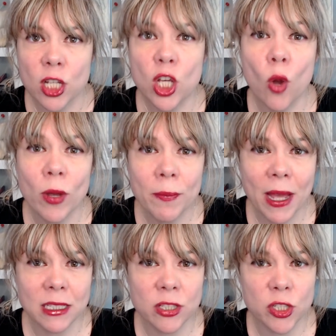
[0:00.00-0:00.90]
Going
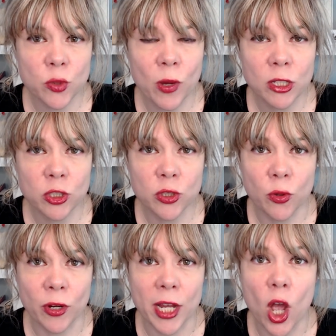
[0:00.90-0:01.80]
back to the sweater
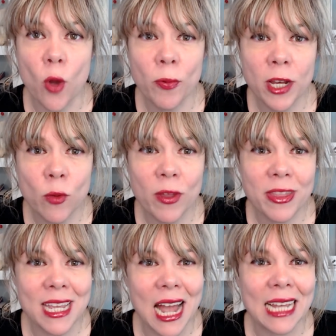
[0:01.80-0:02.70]
story, opening with
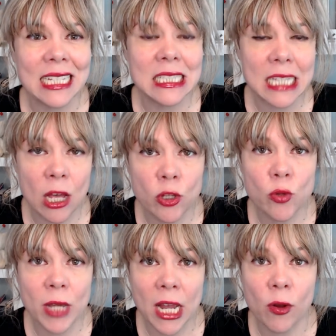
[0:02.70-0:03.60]
the "I can tell you
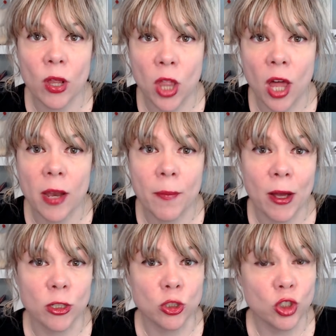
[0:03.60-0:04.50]
care a lot
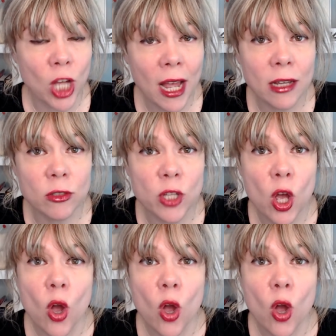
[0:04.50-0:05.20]
about your child"